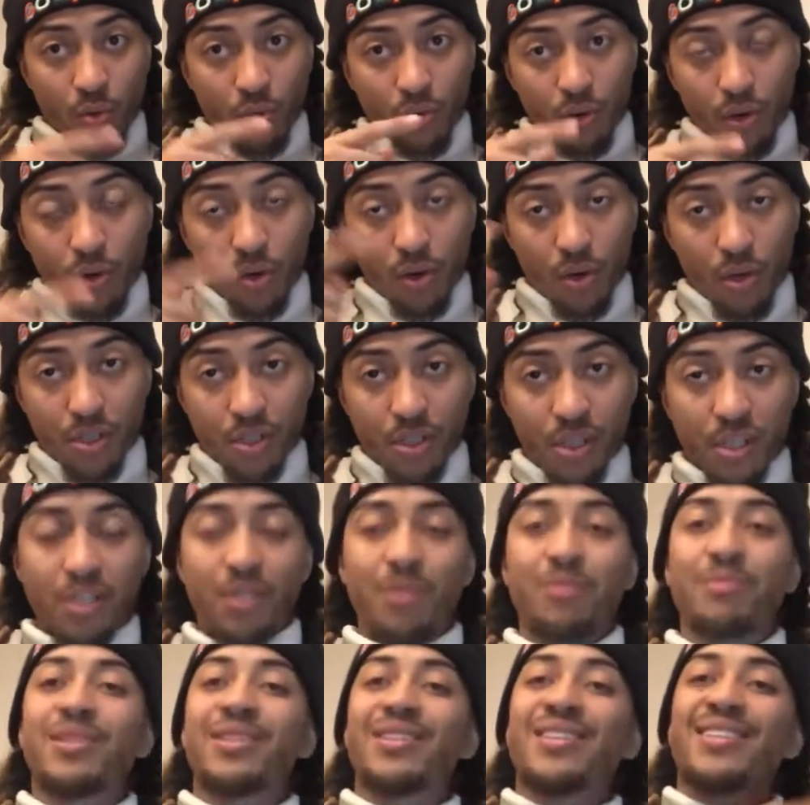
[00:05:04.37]
through the court
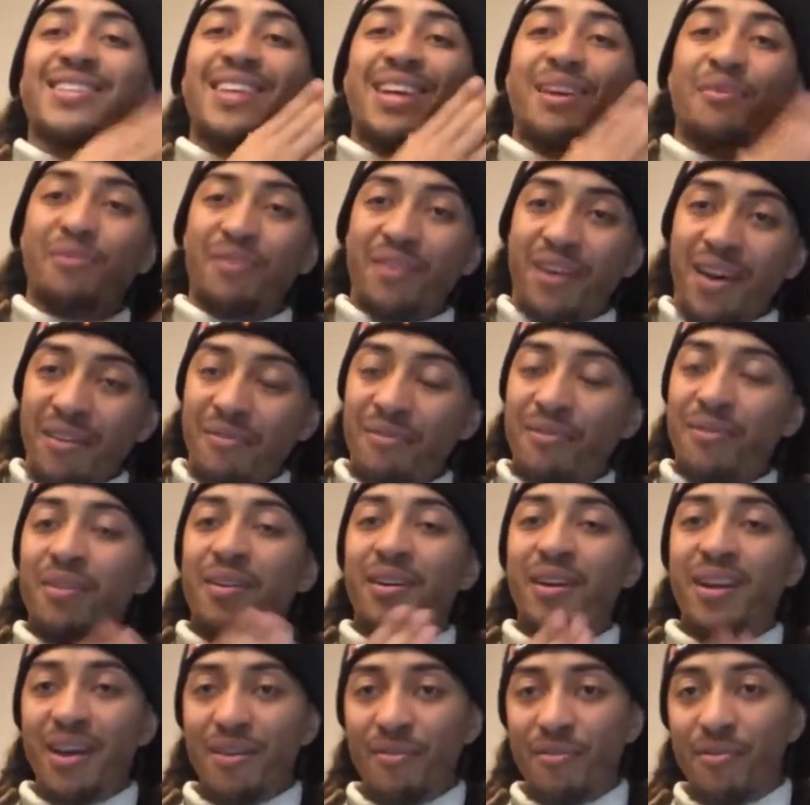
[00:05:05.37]
system, it's going to take forever
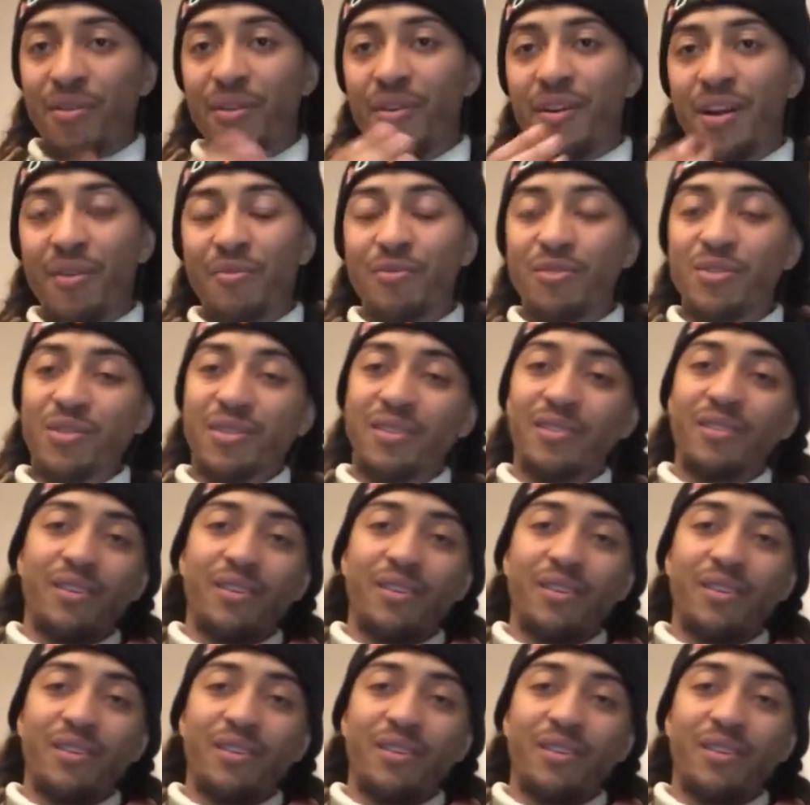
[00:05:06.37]
and ever and ever.